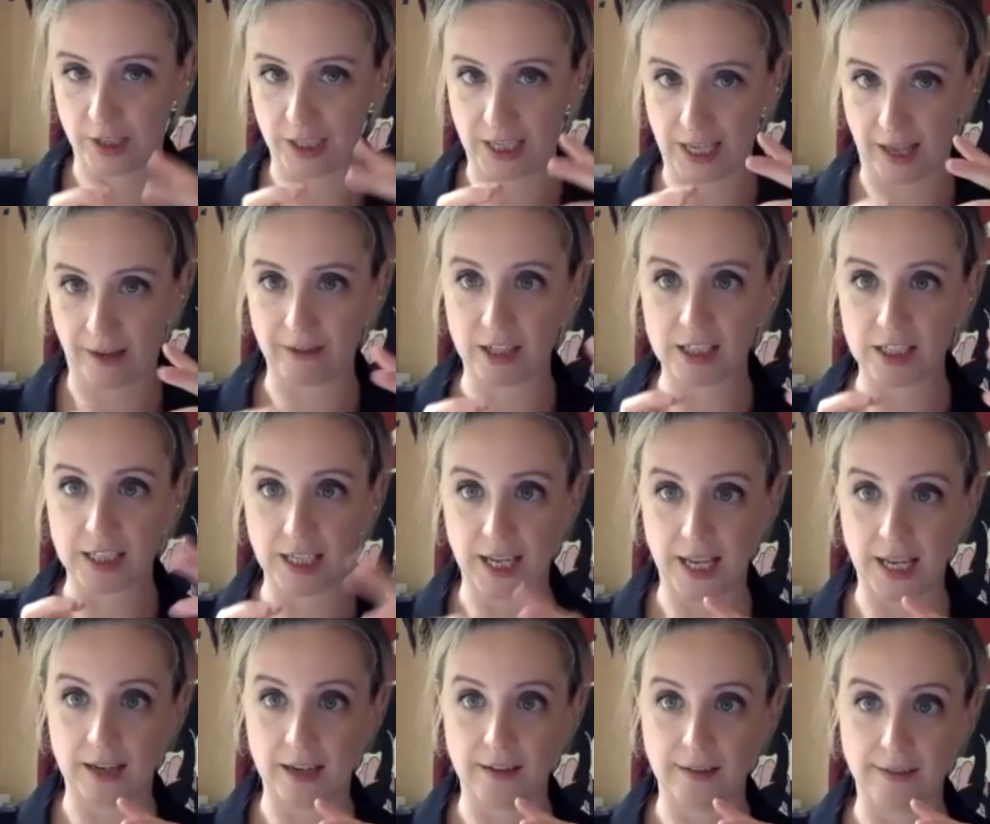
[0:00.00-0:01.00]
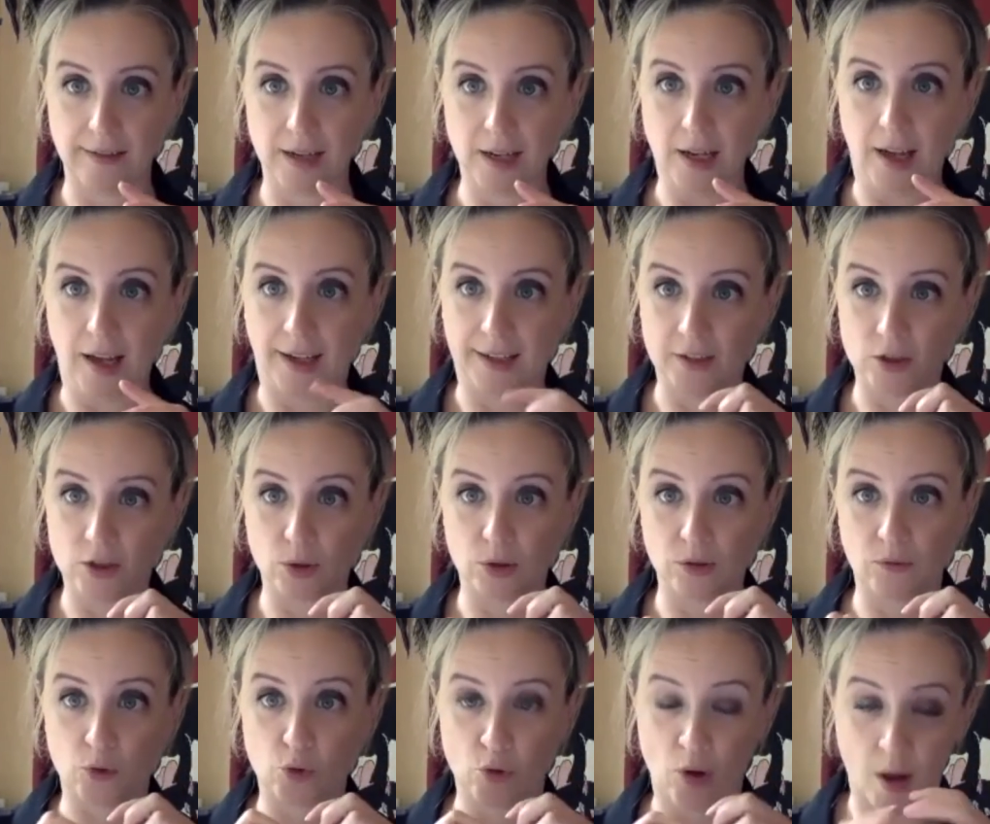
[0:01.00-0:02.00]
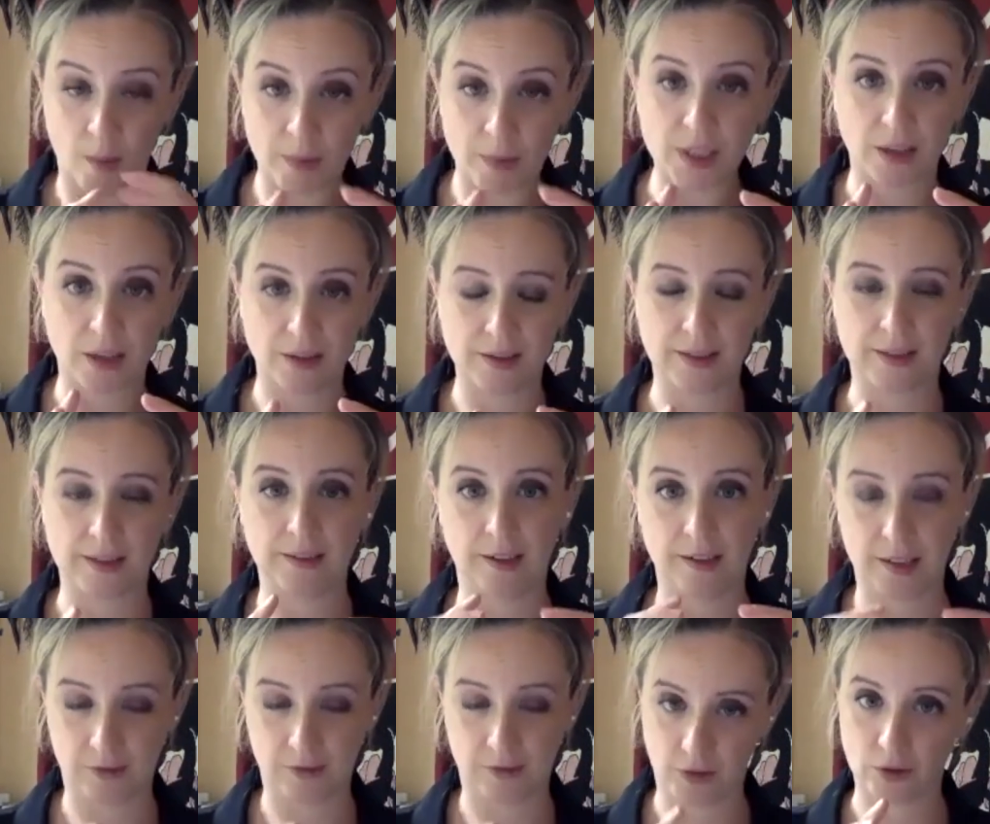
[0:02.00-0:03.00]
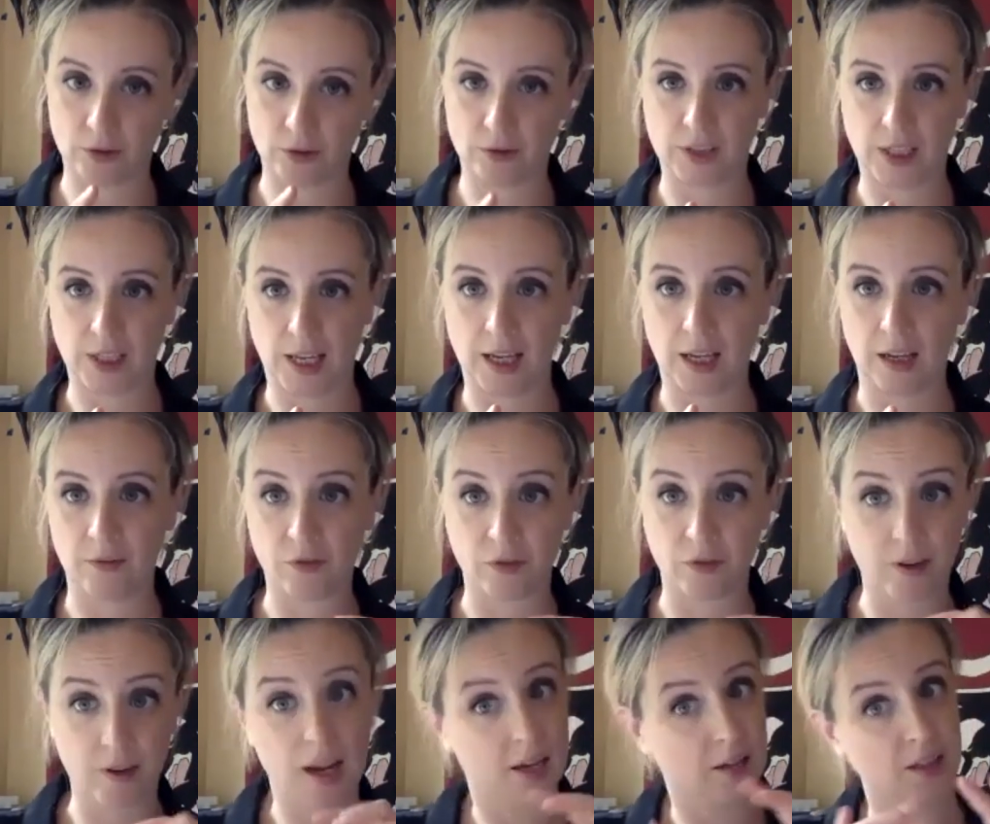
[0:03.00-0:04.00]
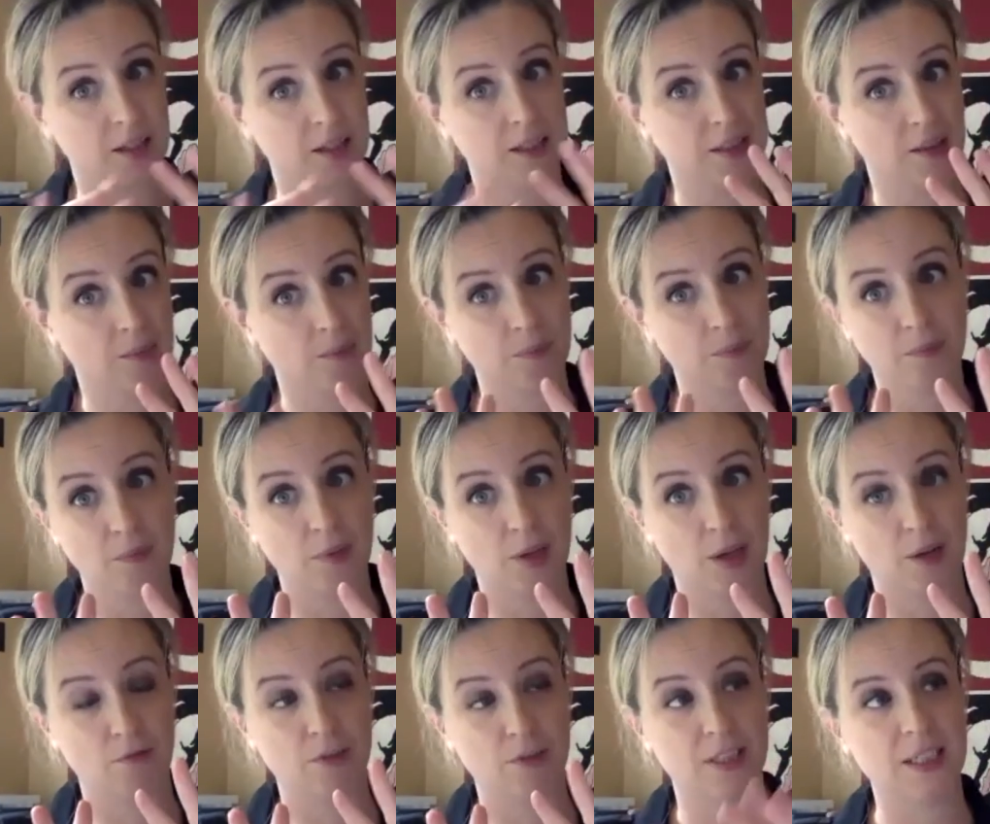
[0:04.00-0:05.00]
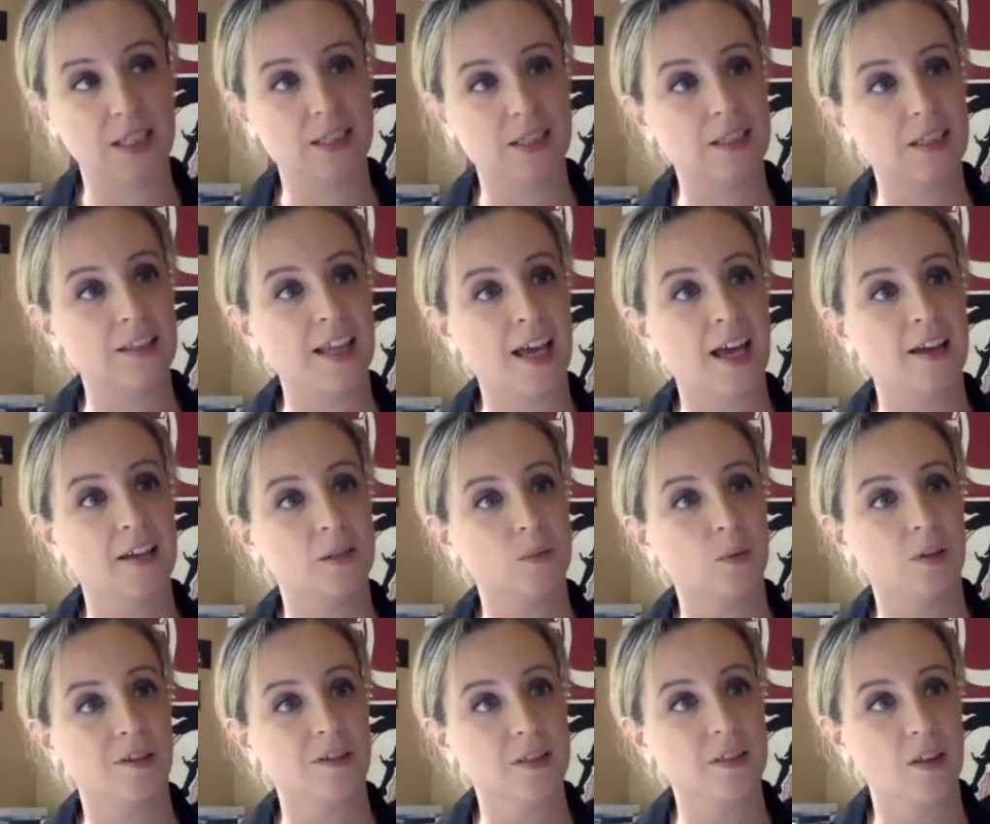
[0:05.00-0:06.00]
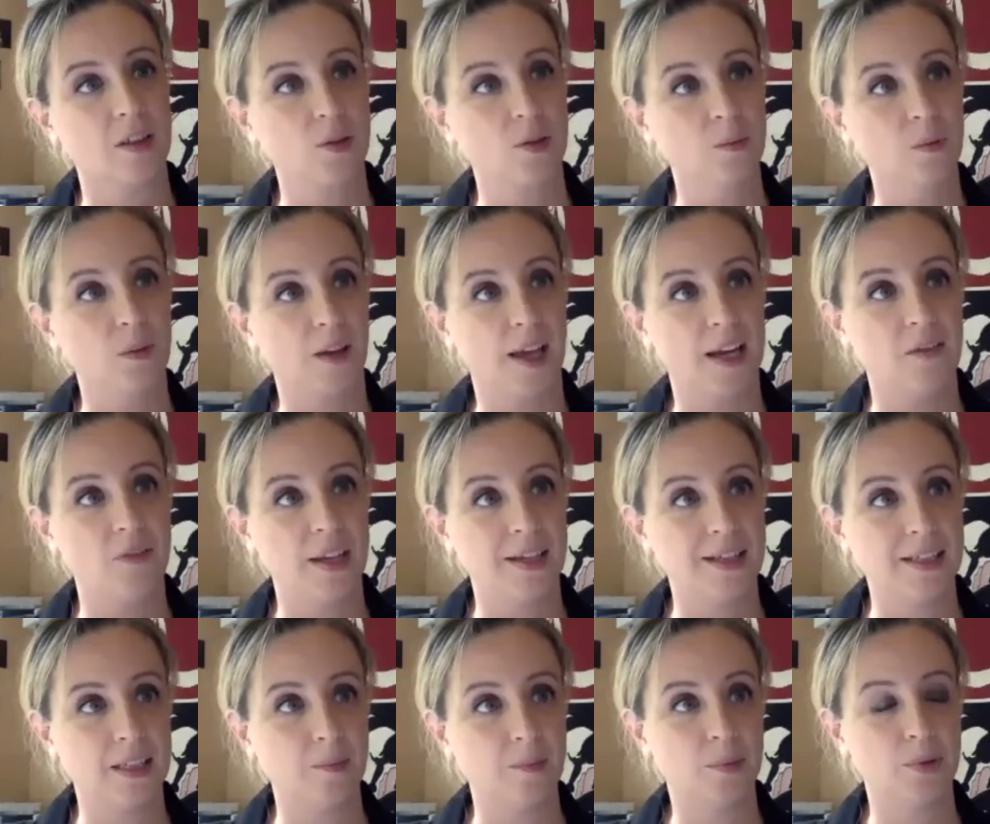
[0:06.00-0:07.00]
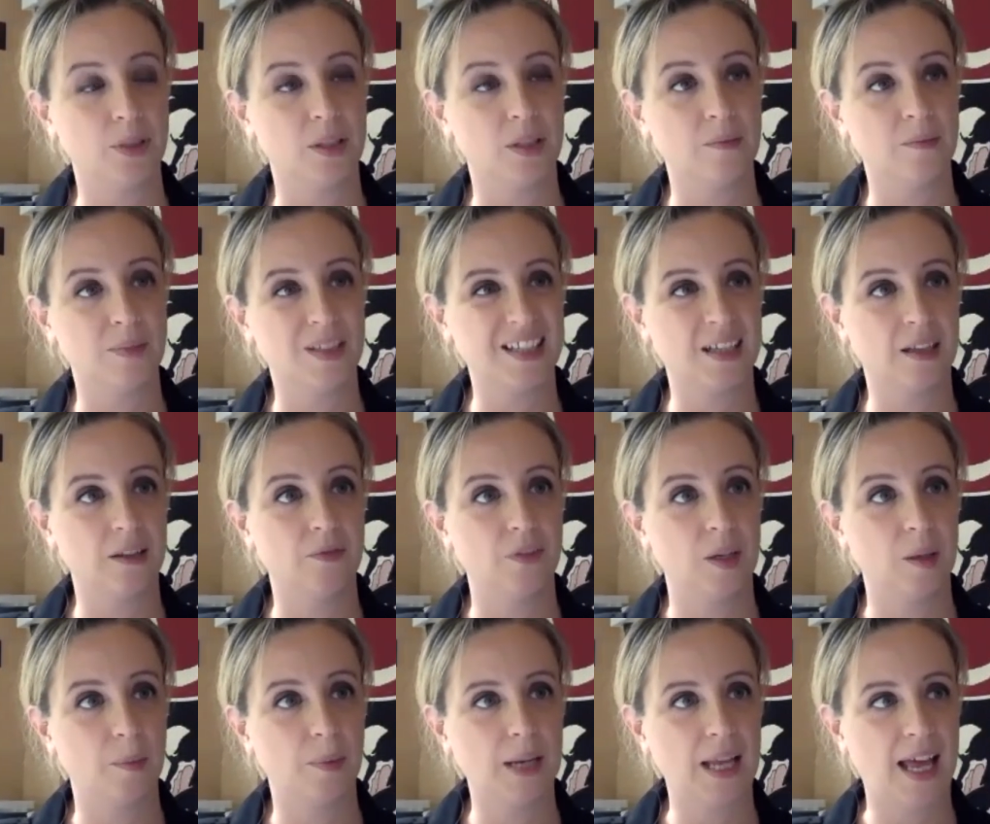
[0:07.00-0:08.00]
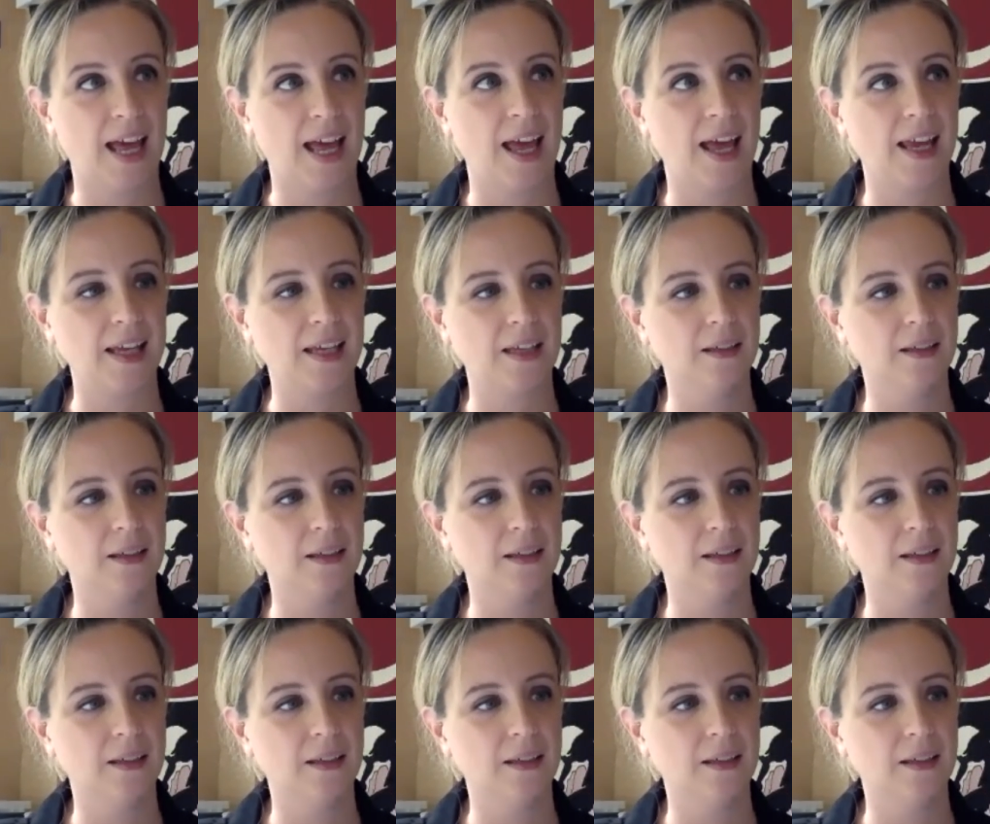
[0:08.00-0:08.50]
character in and sort of dramatizing that difficulty and for ages i, I resisted that as well because i thought what kind of idiot puts themselves in a play